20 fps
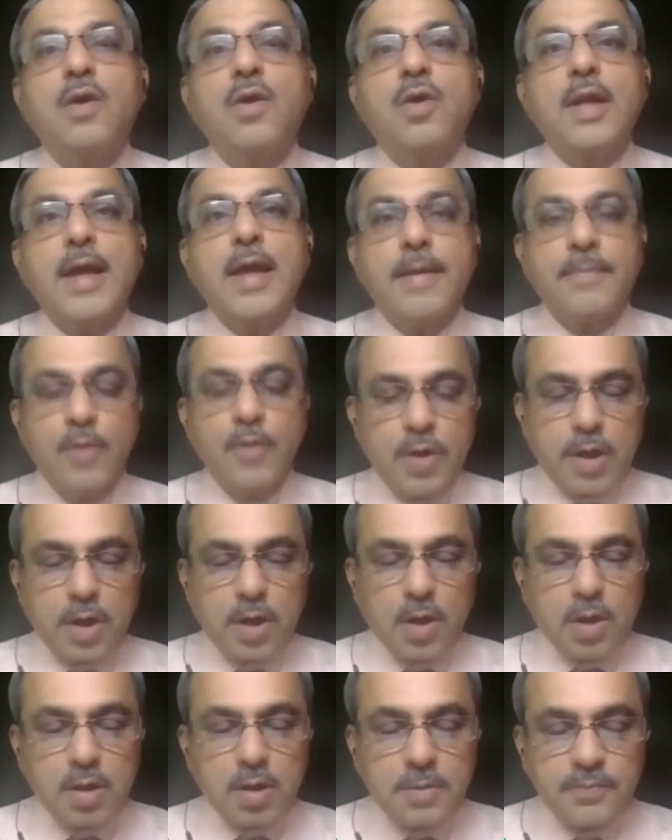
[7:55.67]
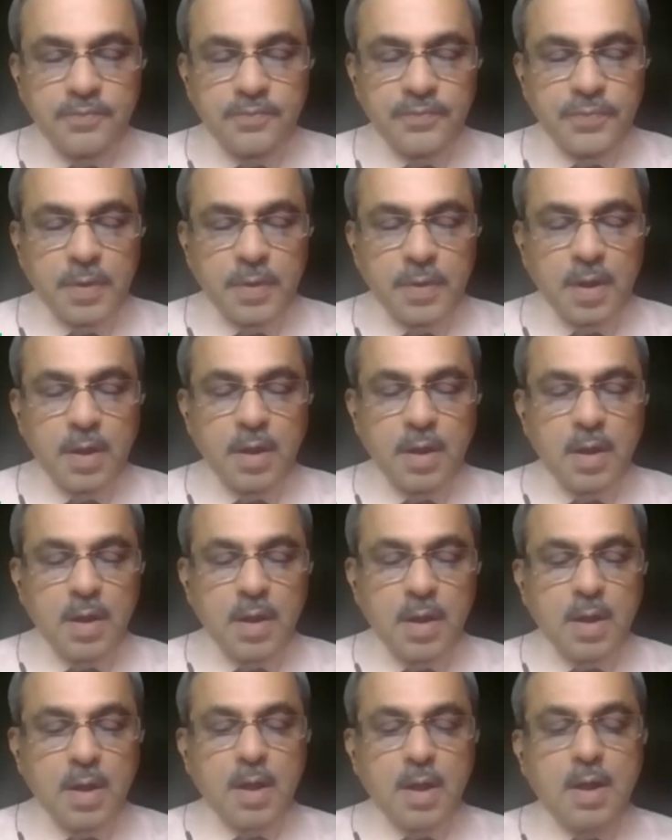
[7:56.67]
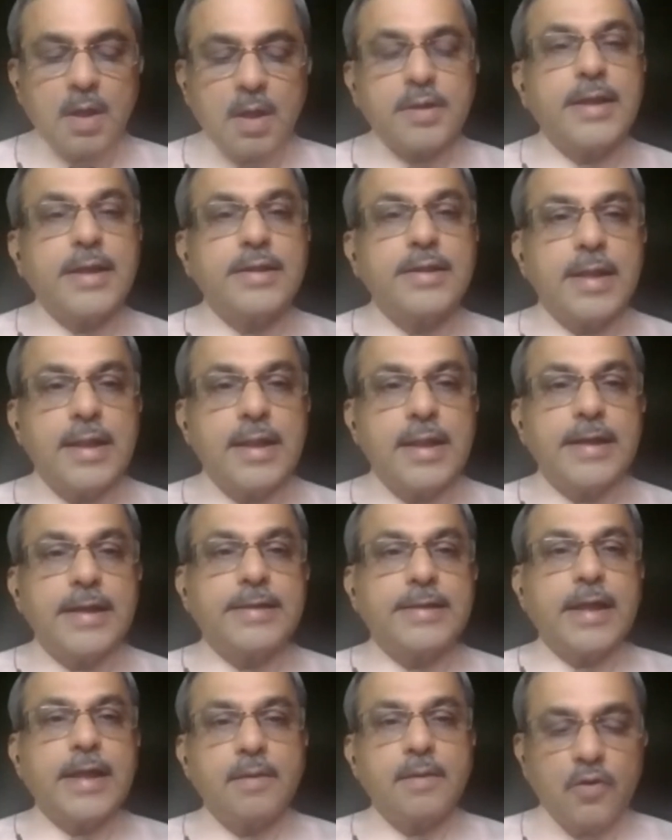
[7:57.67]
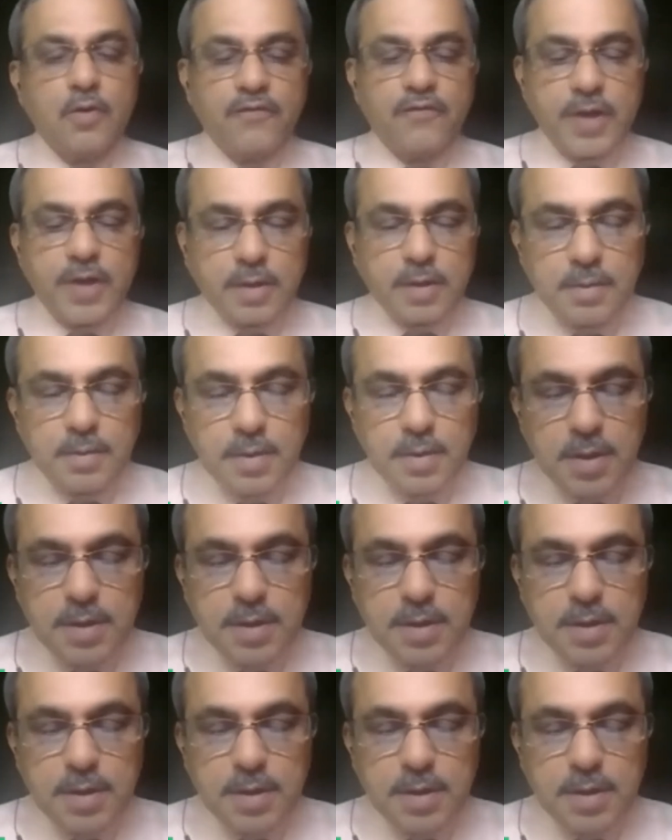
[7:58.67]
or amlodipine. Then letermovir.